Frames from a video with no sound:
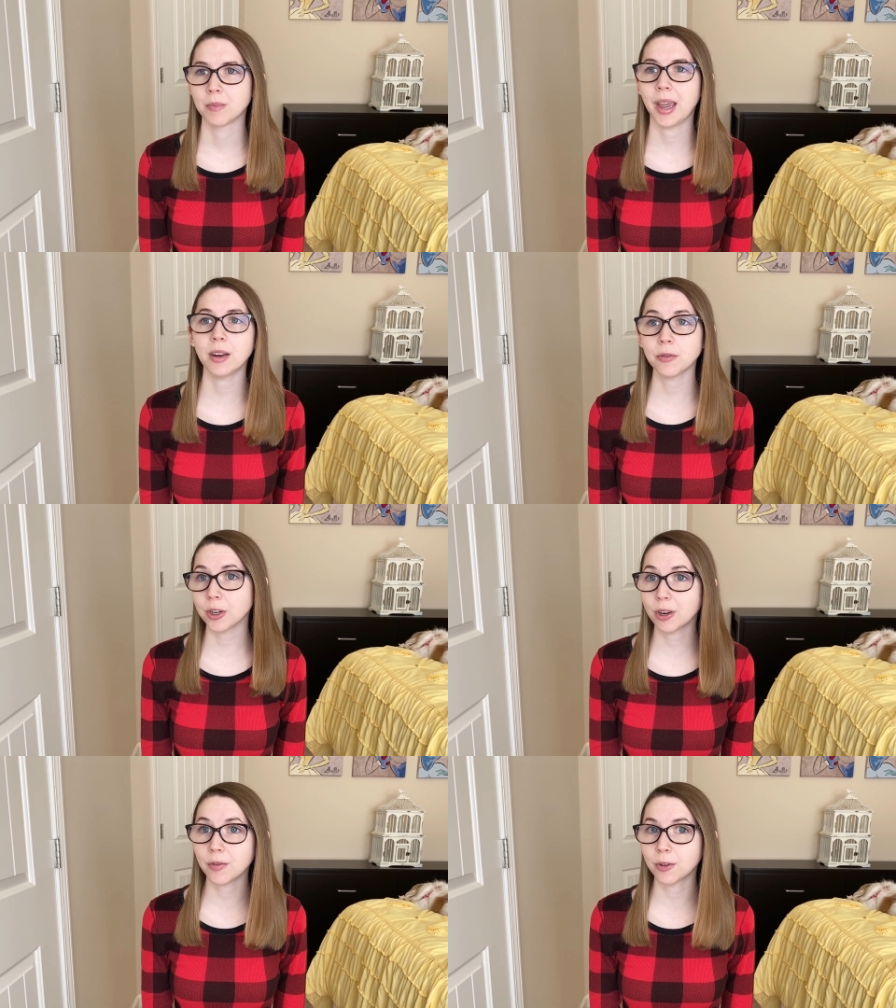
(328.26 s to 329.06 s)
And for
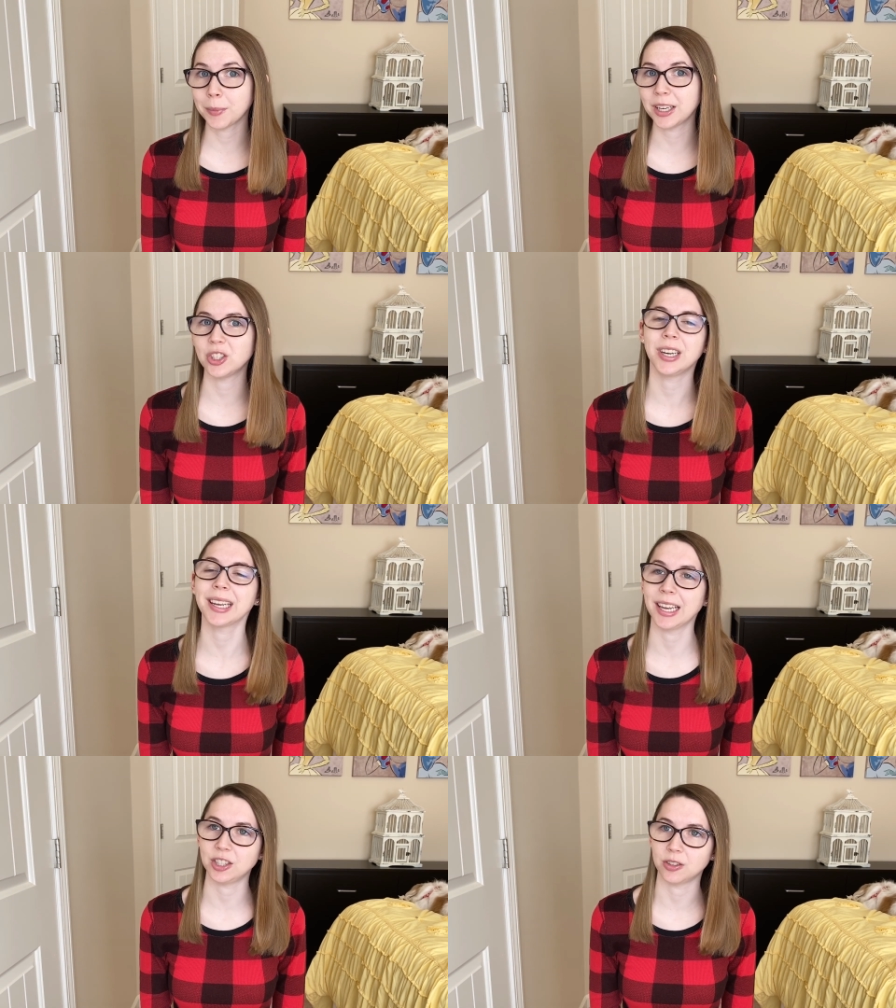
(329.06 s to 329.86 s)
your information, in
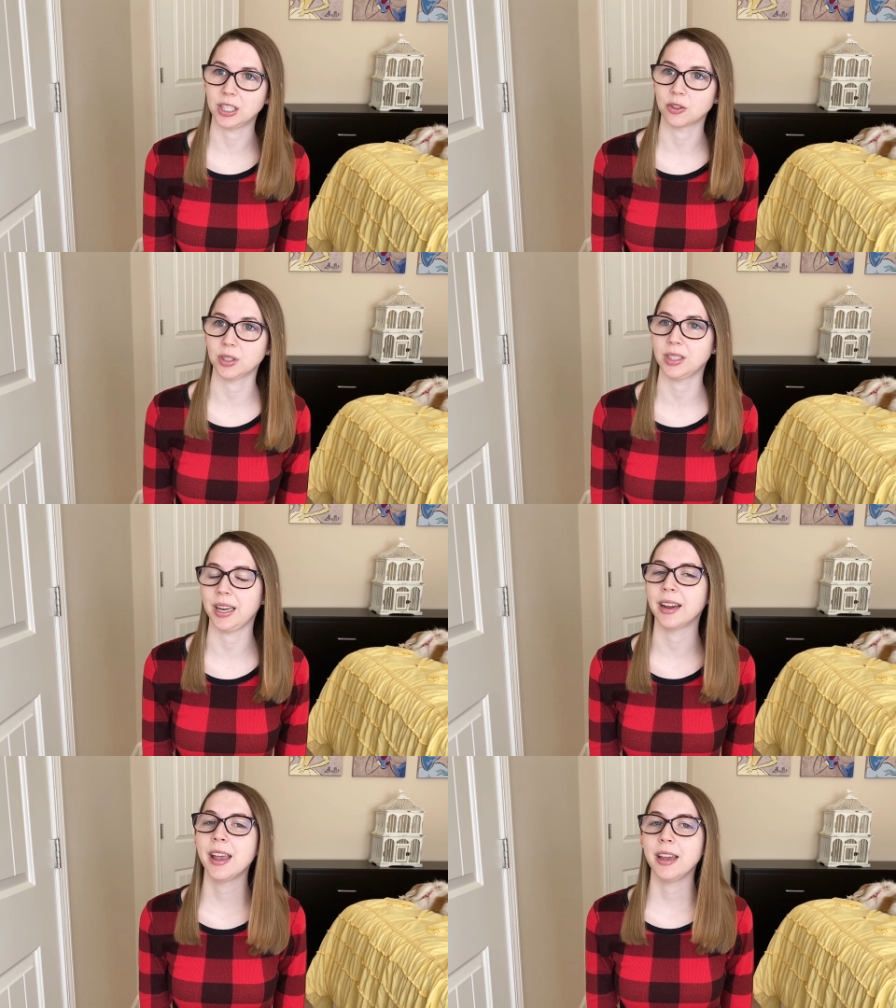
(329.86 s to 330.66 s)
case you're interested,